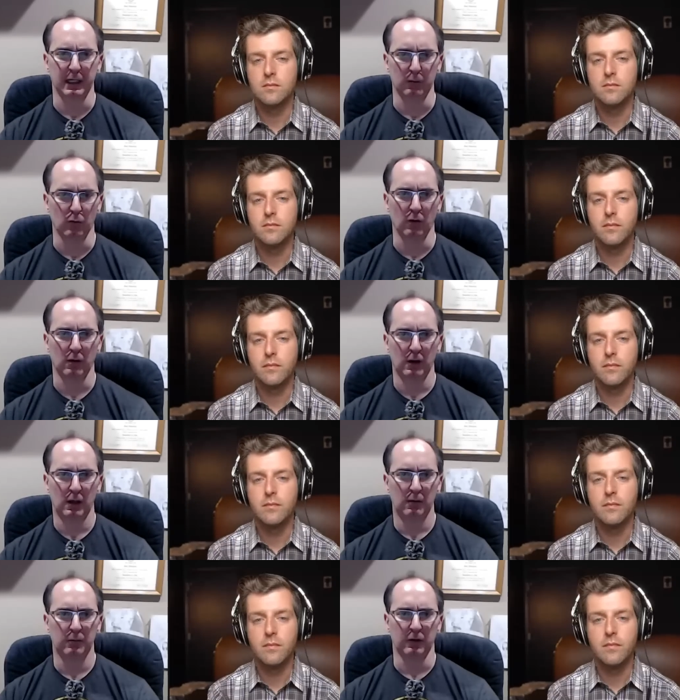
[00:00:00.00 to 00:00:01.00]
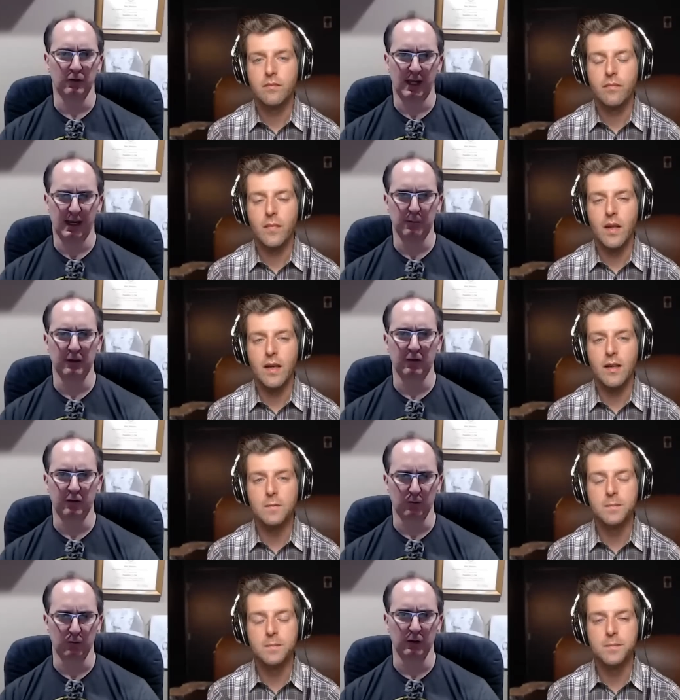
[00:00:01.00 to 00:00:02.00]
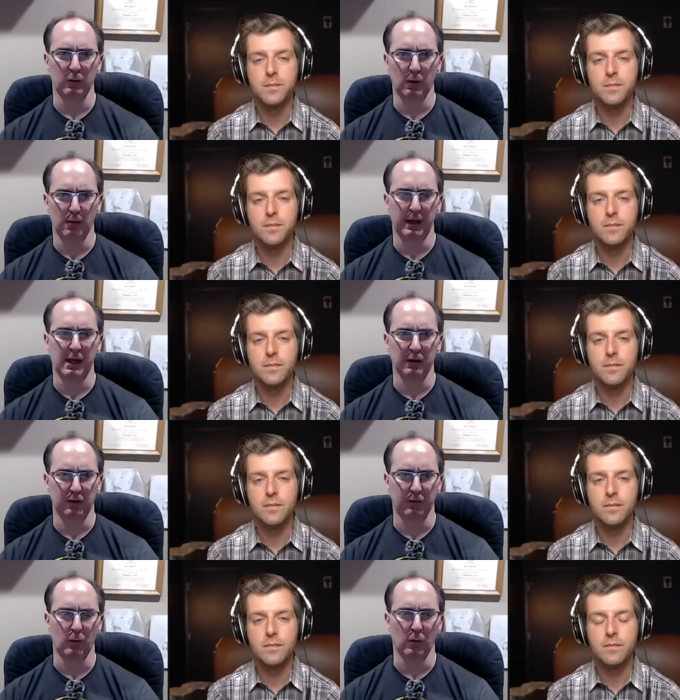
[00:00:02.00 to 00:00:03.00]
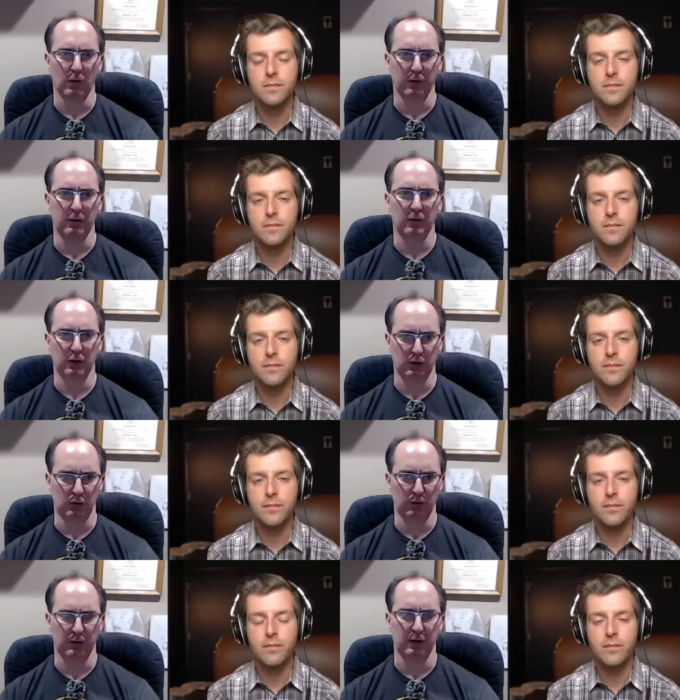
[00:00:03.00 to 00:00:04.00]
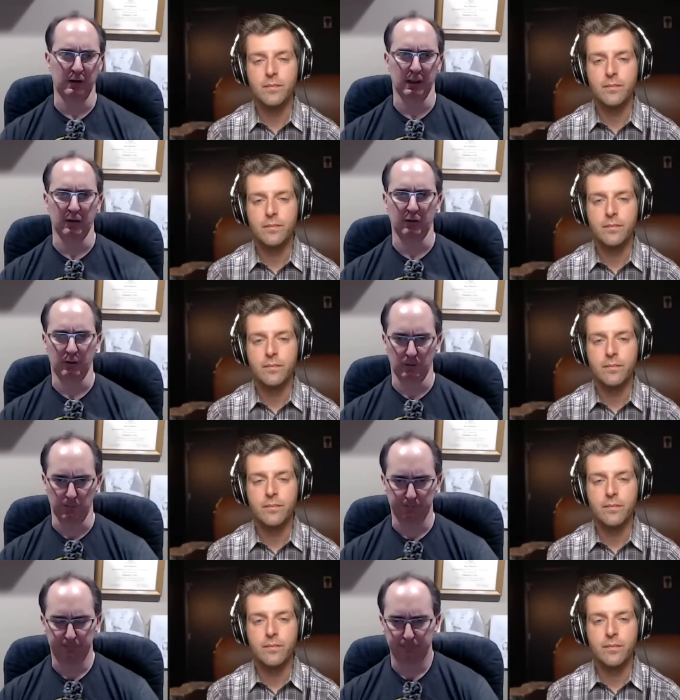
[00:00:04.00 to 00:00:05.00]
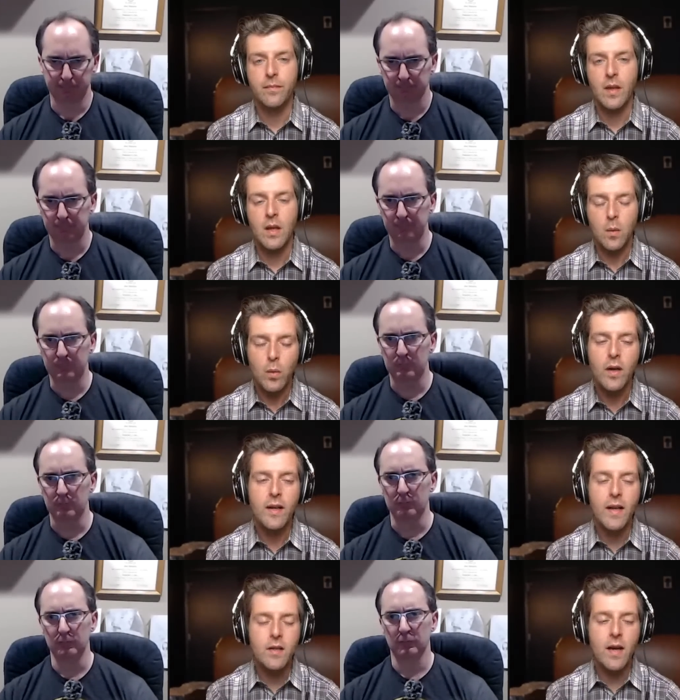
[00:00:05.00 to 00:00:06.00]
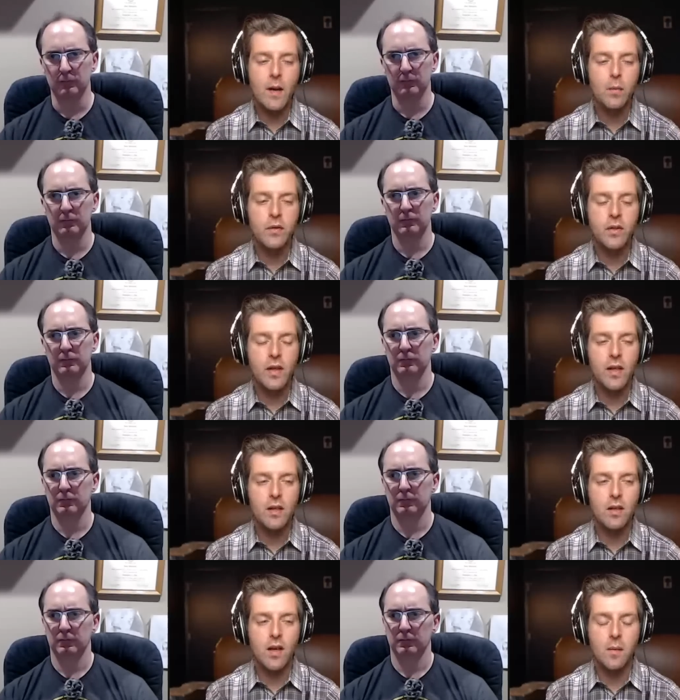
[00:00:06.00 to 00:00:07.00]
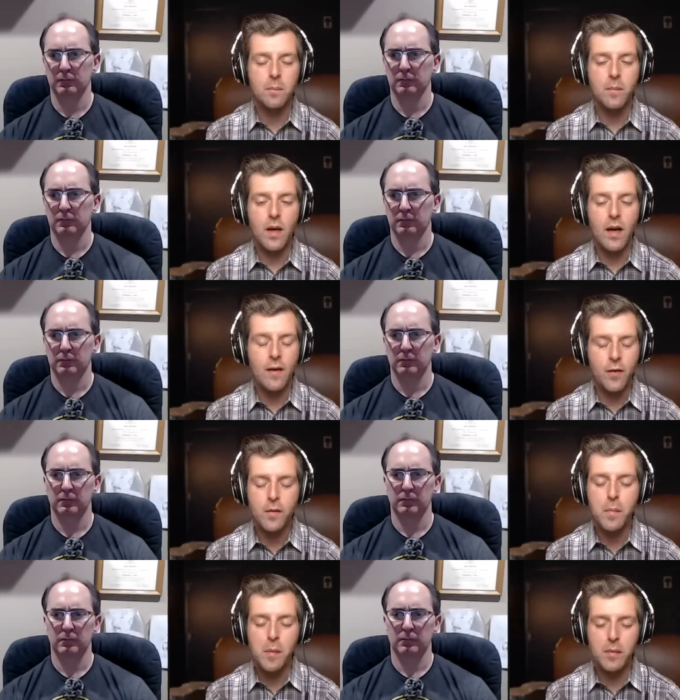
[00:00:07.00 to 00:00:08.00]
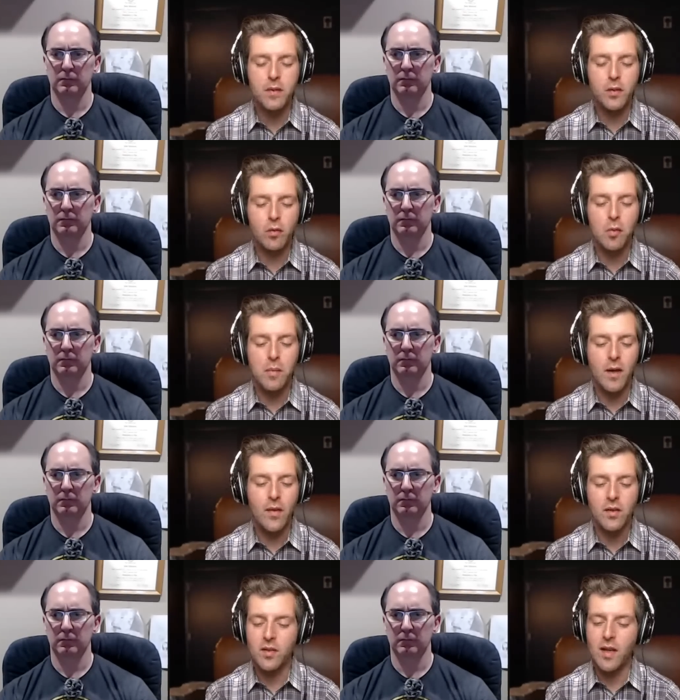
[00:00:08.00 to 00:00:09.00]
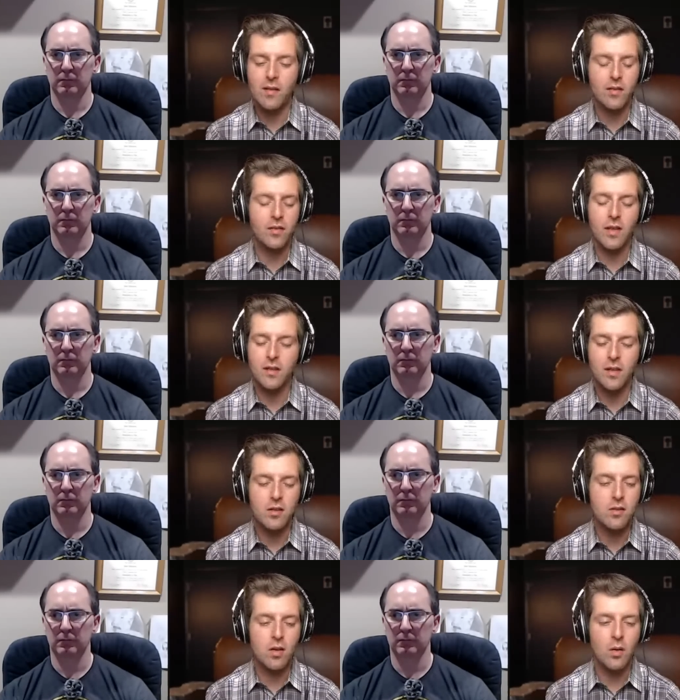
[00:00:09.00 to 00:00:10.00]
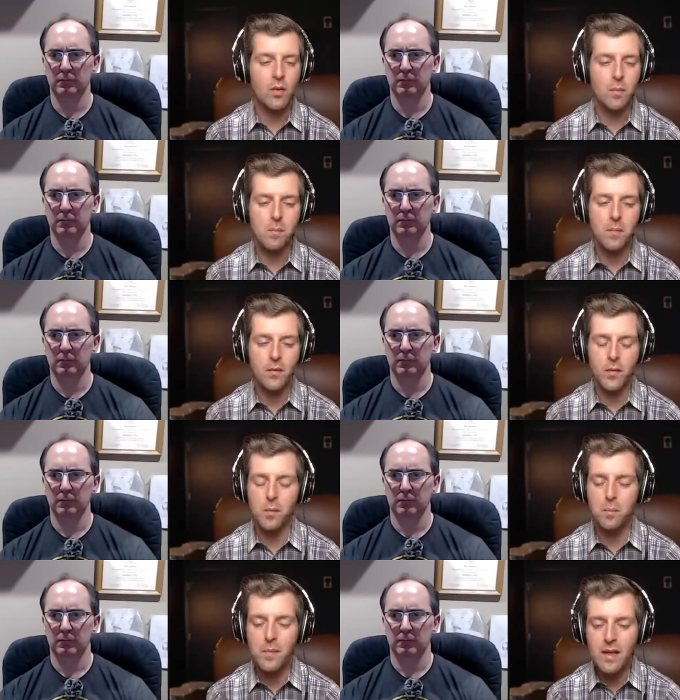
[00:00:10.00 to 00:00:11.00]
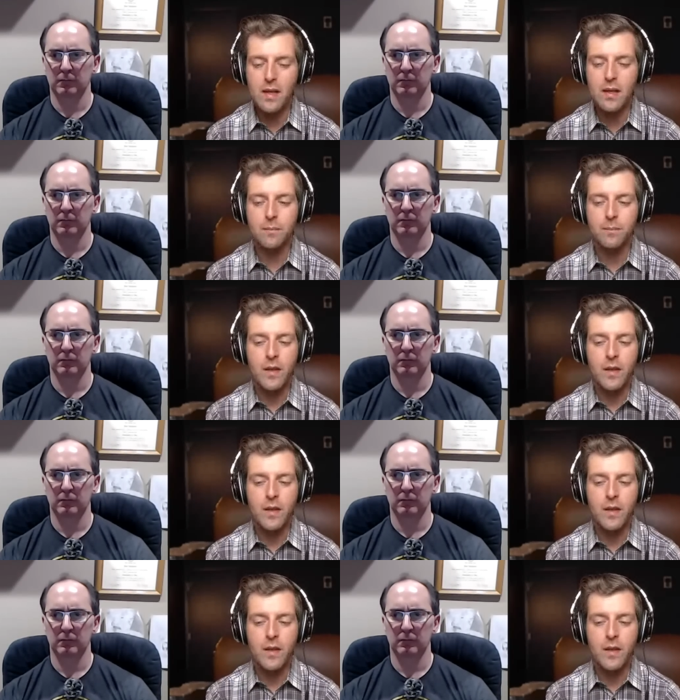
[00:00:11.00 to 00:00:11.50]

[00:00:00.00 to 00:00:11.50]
Speaker 1: anymore because I have yeah. my system really well balanced for using the DSU.
Speaker 2: Well, and I I will say um, I, have heard people disagree with me on this, and I'll just say to each your own. For me,